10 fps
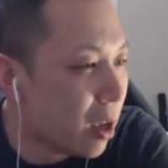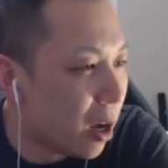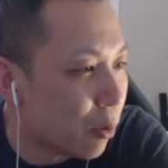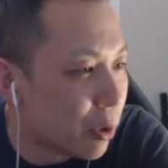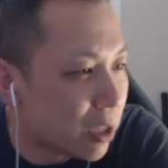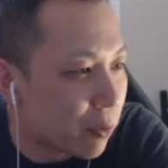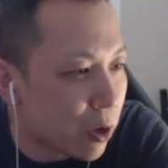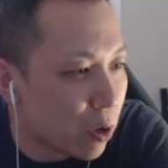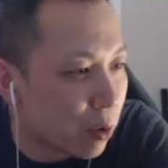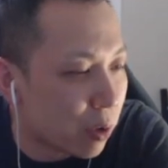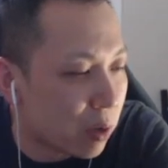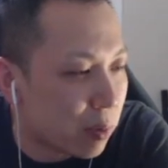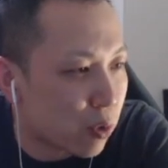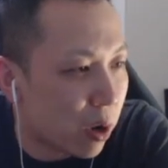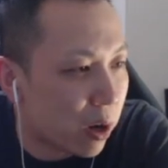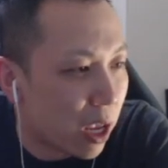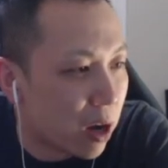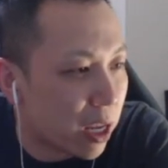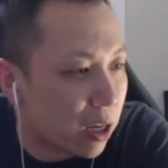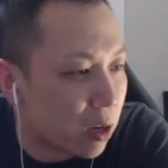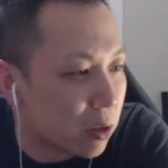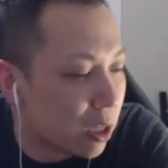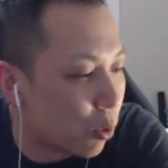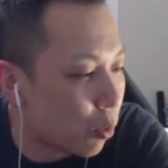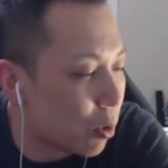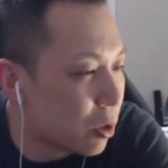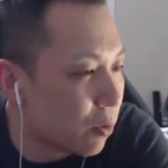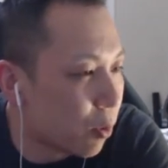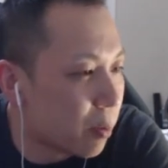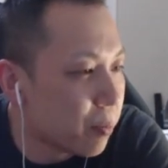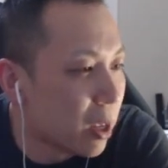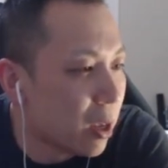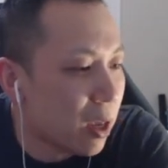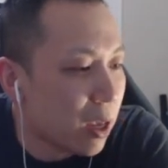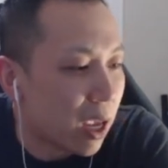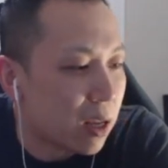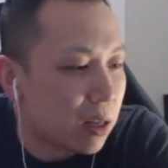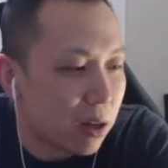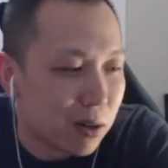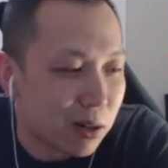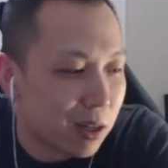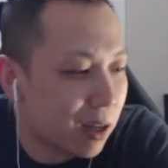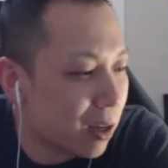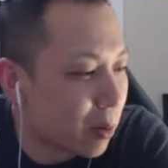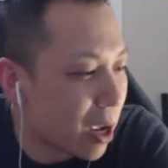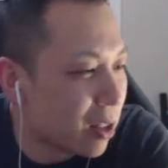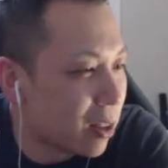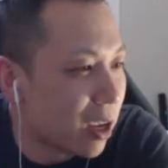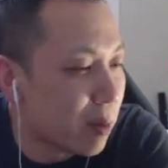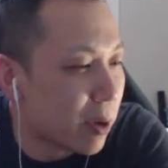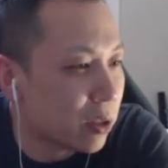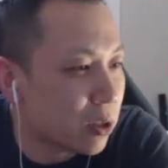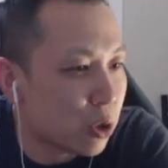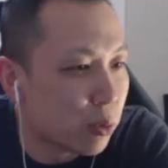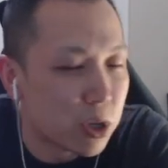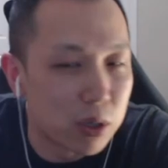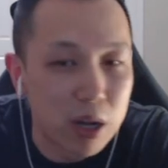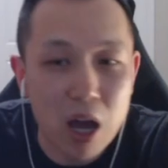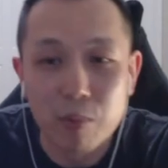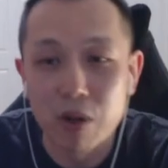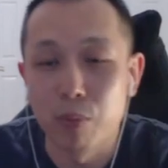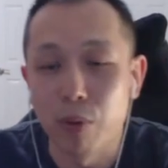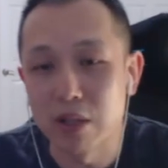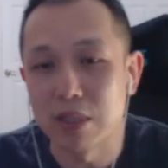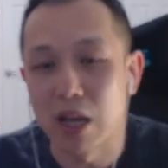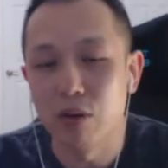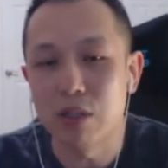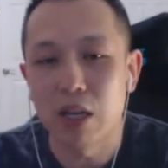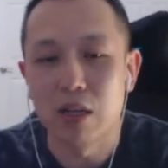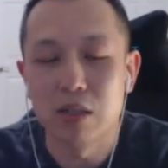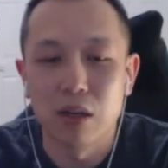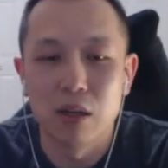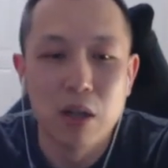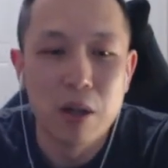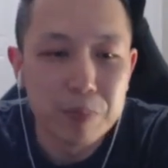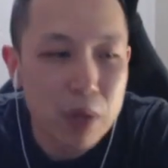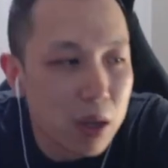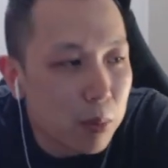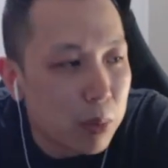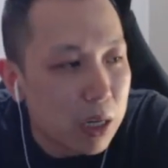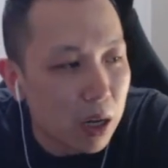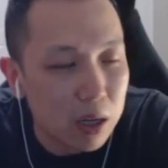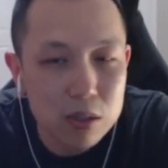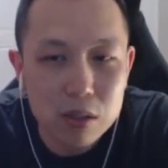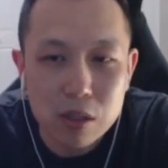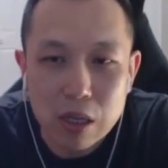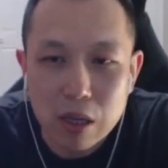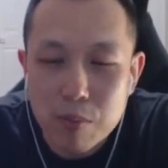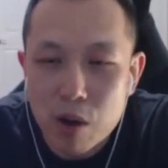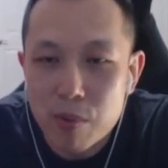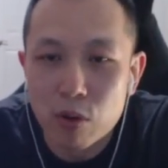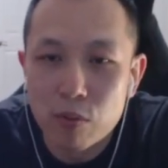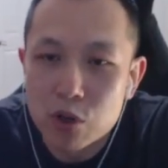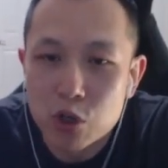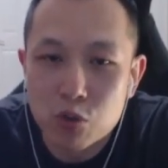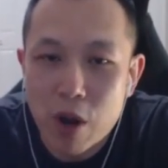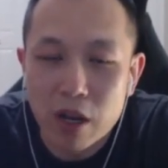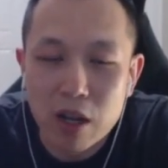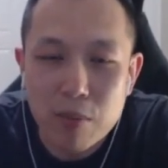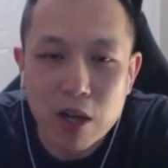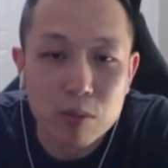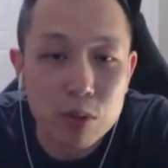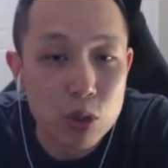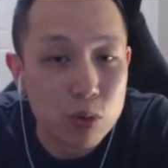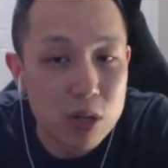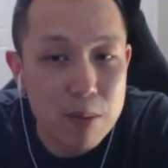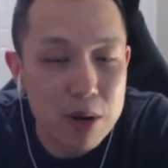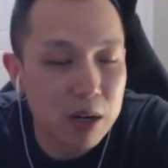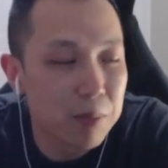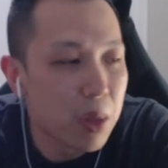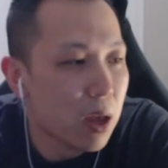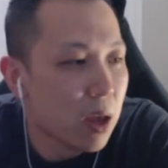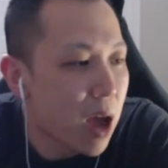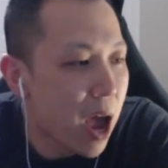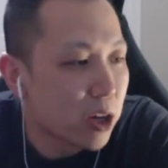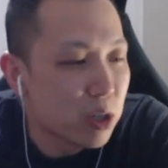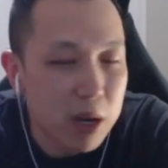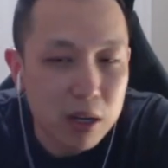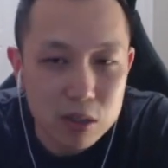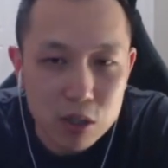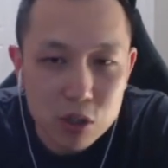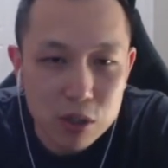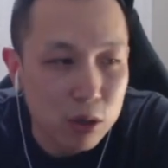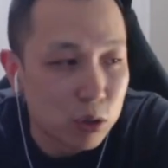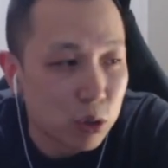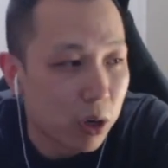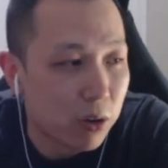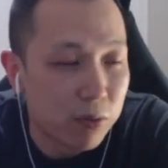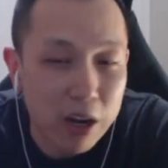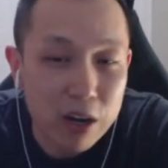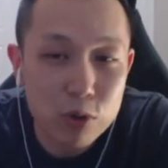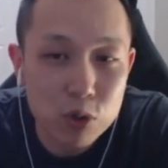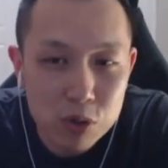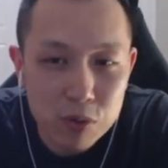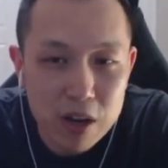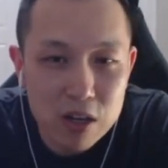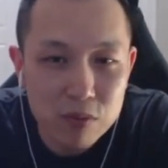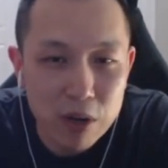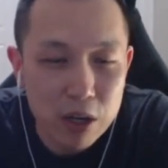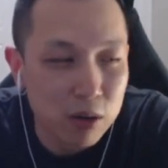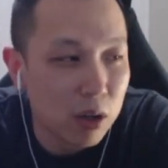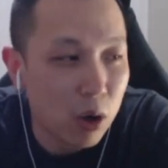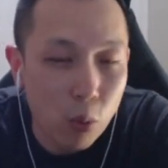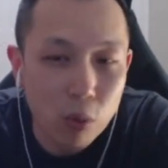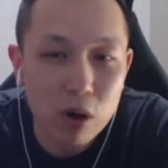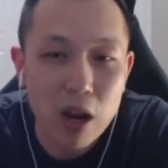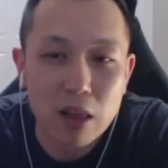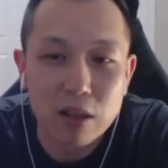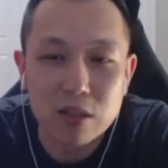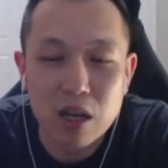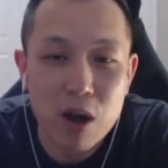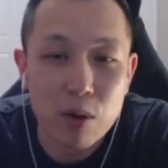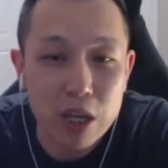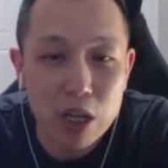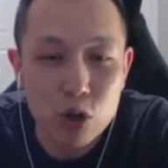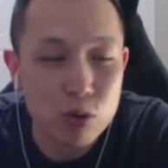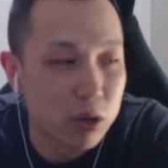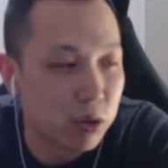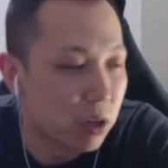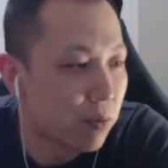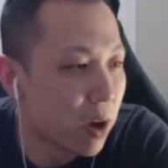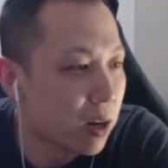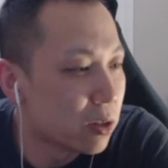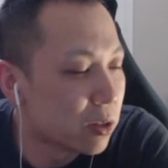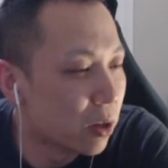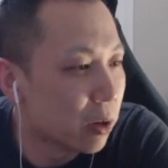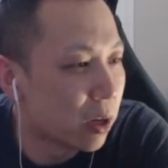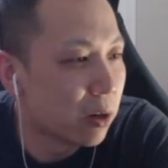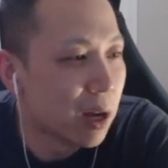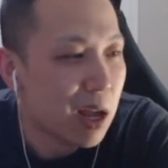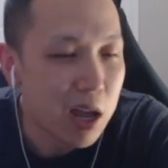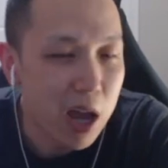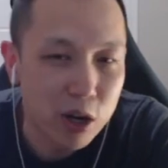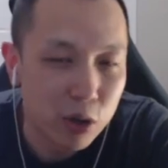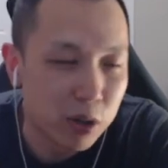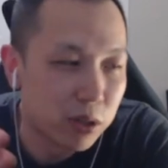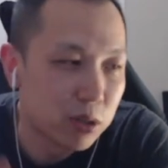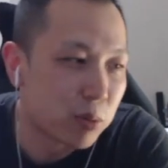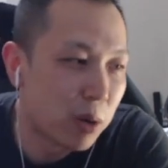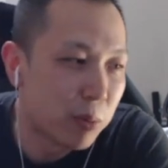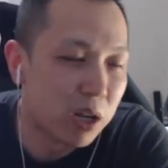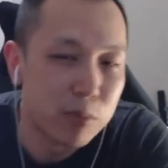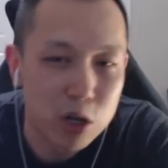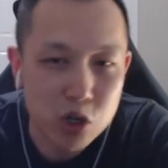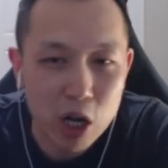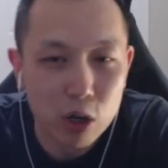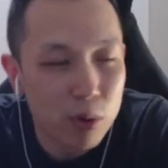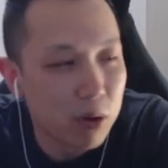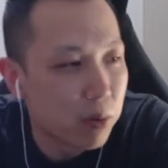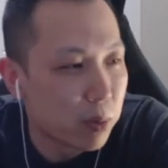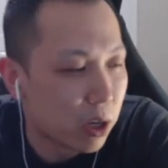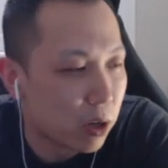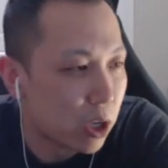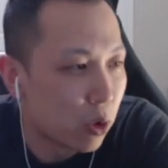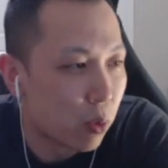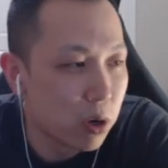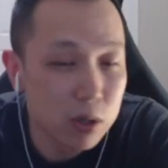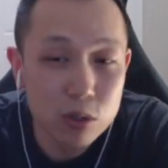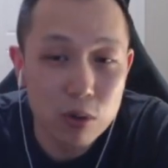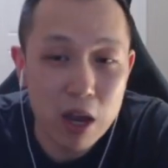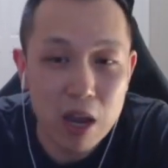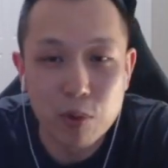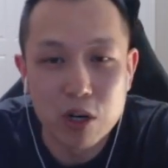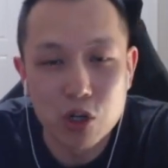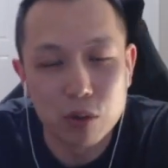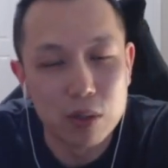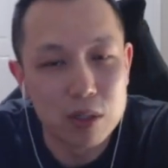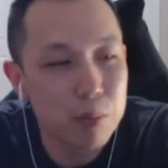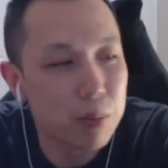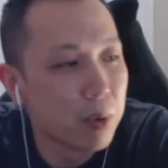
we definitely know that we're going to be drawing out a Giratina Origin form. And here, kind of thinking about the situation and how I'm going to play this out, and because the Melmetal versus Dragonite matchup is so dominating, I actually make a decision here to try to fight for switch advantage if I could, or at least come out with a huge energy advantage. So here, I know that this is probably going to be a Shadow Ball from the Giratina Origin, so I am going to shield this up.